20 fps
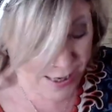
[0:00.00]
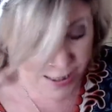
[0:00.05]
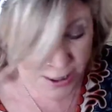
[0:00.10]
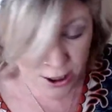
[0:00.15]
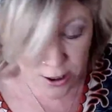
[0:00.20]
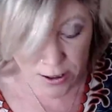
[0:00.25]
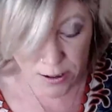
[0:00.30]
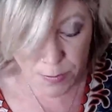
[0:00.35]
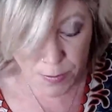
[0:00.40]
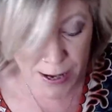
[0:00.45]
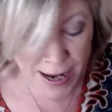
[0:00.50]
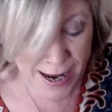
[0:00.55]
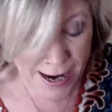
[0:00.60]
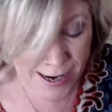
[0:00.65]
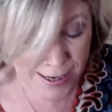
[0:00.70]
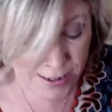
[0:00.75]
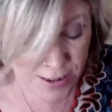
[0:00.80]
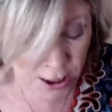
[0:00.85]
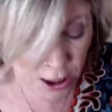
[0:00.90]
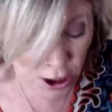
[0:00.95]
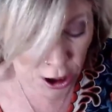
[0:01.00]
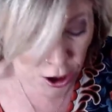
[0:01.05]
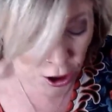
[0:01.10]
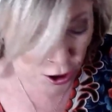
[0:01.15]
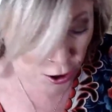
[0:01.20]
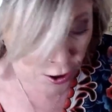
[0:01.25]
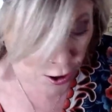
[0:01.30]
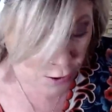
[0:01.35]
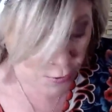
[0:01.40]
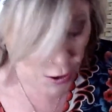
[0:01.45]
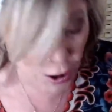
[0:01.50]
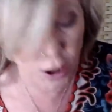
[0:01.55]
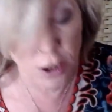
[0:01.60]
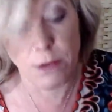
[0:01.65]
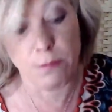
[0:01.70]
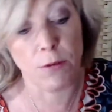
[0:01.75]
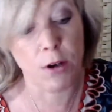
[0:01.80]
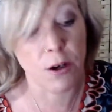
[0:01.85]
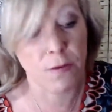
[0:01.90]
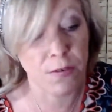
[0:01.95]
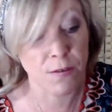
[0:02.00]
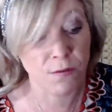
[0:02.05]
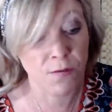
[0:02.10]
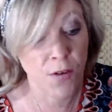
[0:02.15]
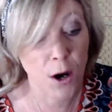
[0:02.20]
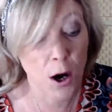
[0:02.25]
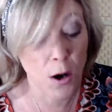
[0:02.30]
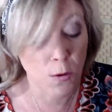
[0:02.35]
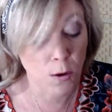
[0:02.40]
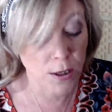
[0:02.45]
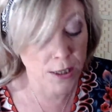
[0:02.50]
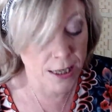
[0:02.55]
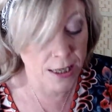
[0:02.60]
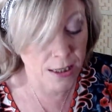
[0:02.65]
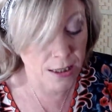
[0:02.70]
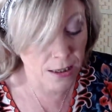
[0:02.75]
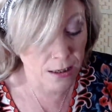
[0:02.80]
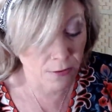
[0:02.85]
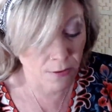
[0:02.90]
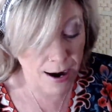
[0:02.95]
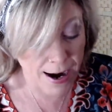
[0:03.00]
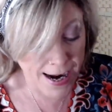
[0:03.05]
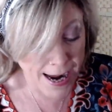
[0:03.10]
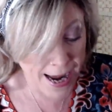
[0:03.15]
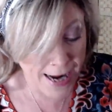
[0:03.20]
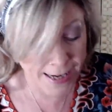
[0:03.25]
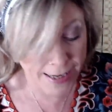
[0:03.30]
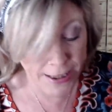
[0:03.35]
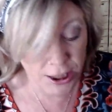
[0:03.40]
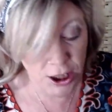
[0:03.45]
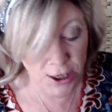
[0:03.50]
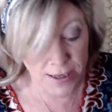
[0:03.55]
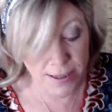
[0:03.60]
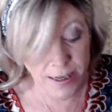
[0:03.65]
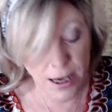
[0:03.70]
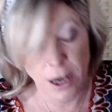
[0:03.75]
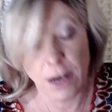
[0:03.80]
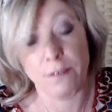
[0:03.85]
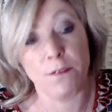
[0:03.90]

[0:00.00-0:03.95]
idiots behind. You know, you're moving forward into the right energies,